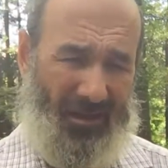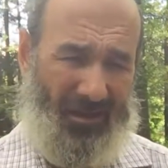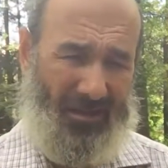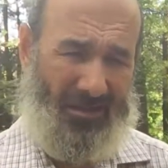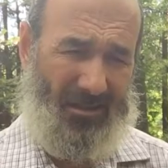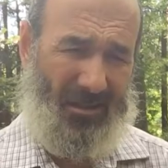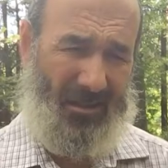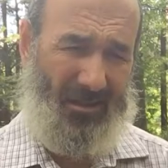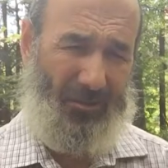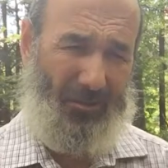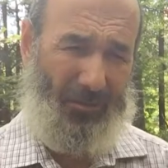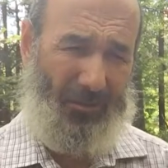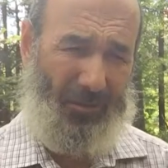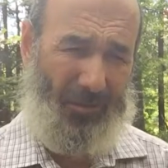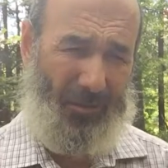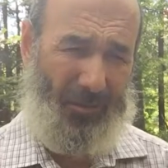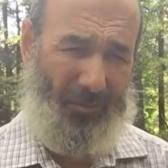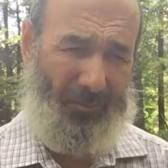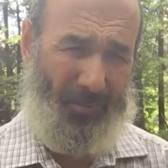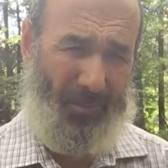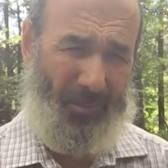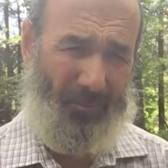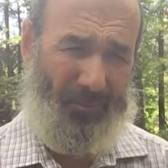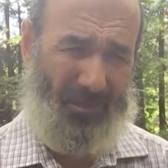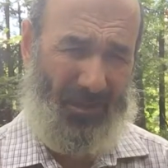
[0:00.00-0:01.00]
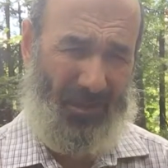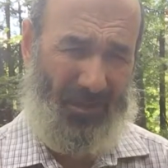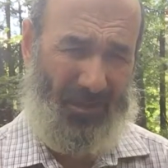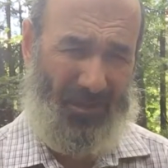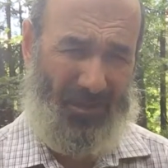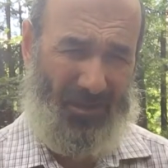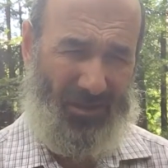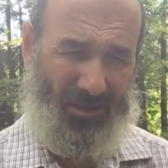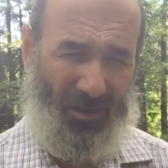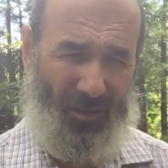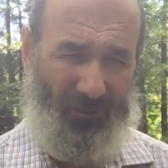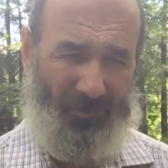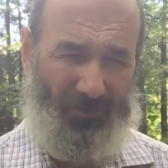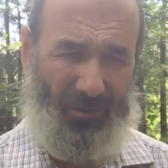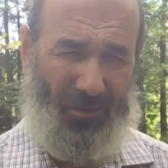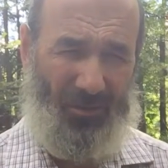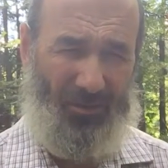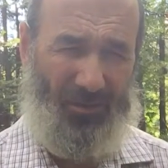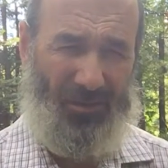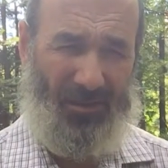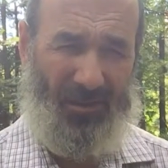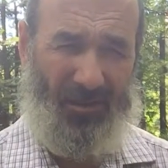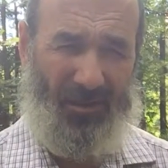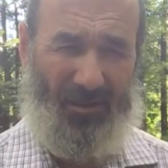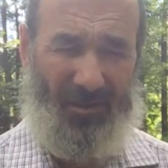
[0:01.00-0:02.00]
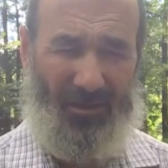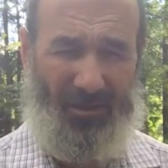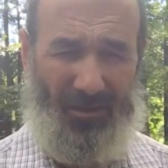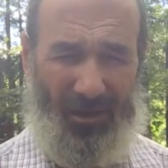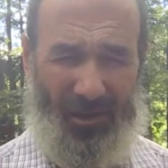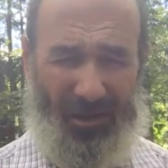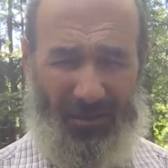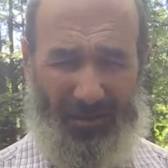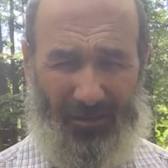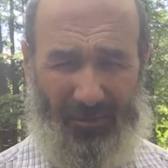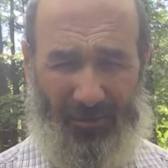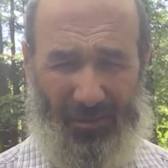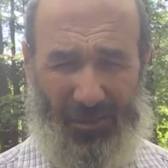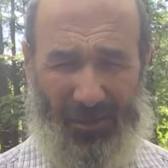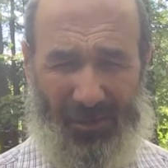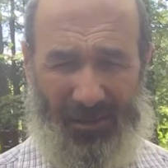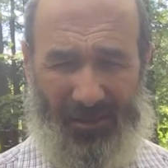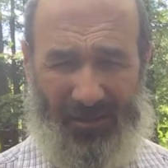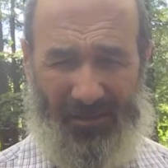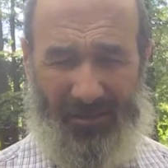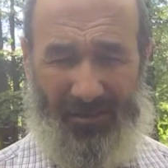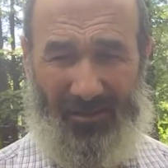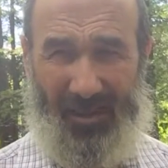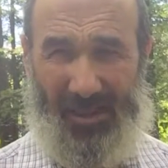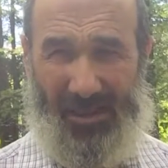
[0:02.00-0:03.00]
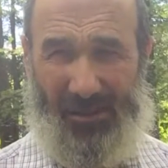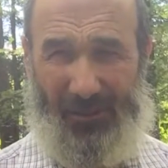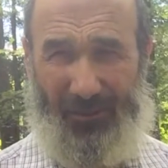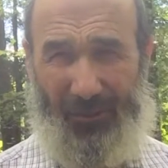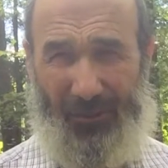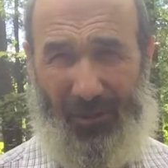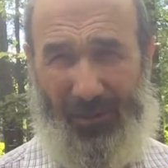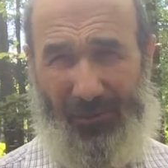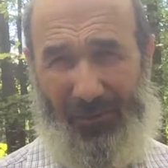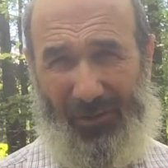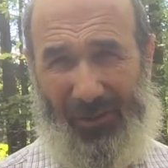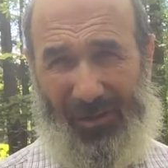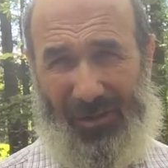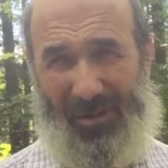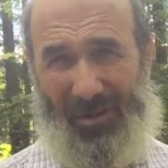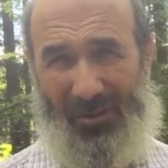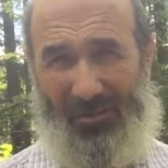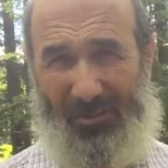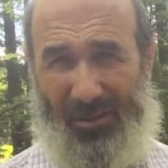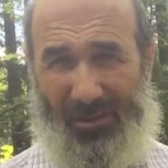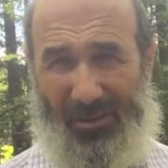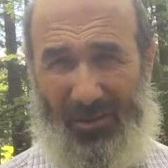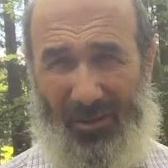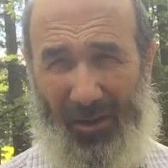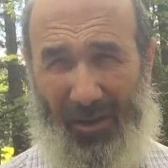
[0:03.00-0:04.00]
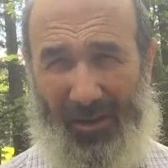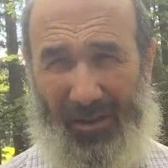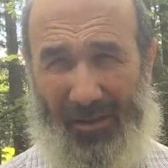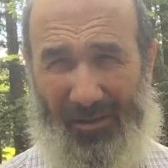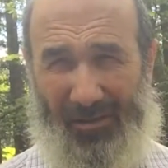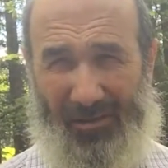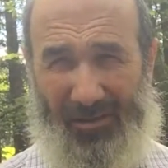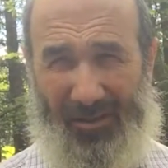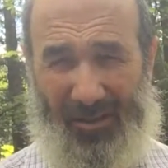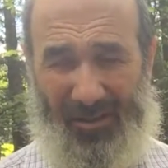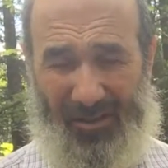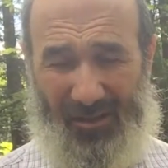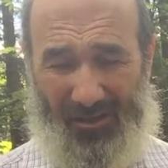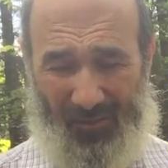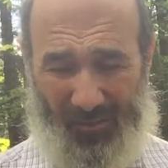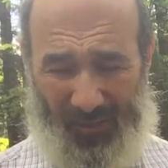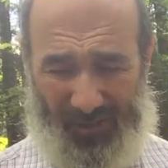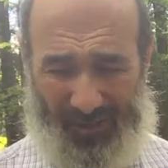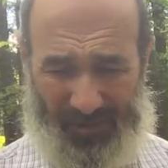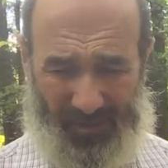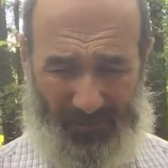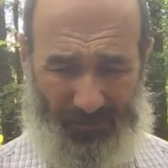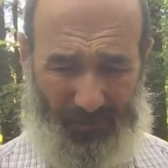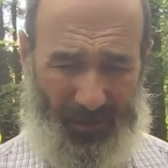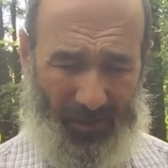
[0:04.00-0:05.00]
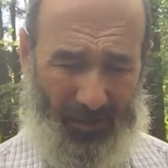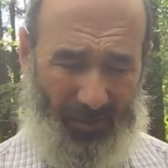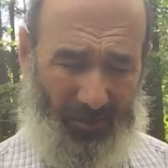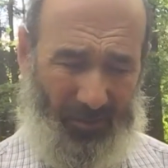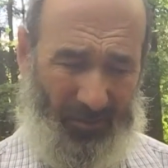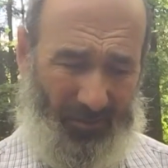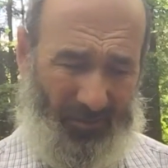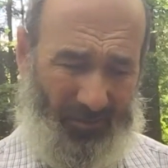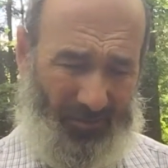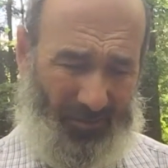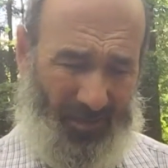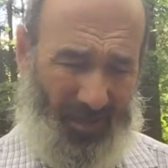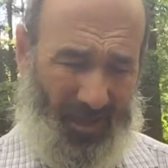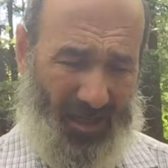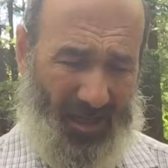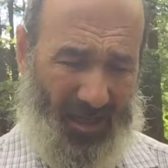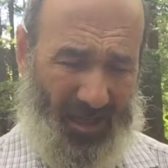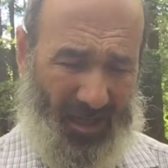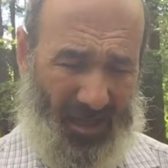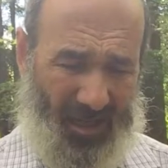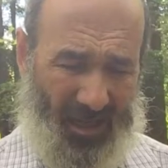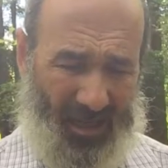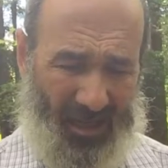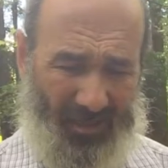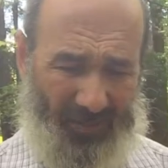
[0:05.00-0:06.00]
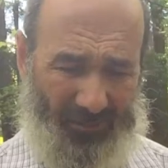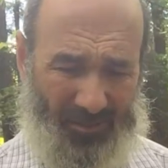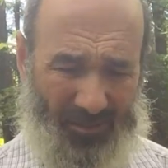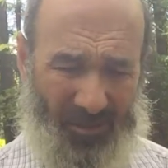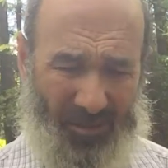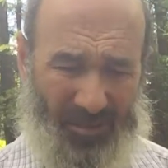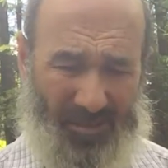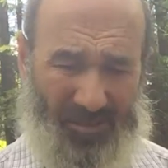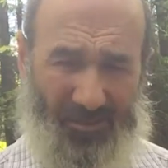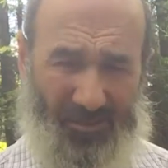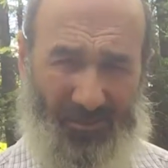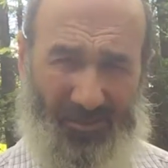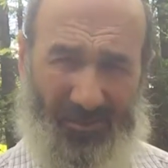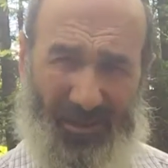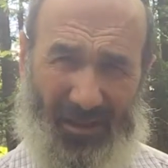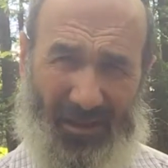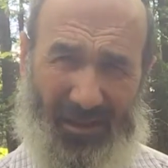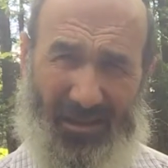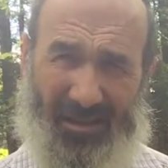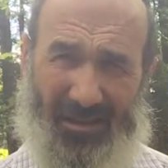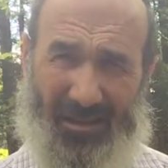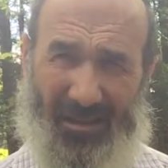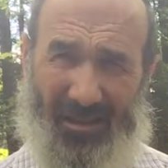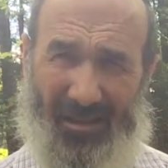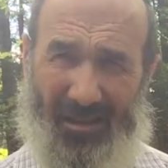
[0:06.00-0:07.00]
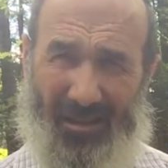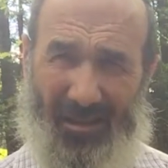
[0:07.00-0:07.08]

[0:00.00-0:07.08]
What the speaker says: Psychotherapy, which I stopped using it a lot because it takes forever unless you're retired and you want to spend all those hours, days, and weeks.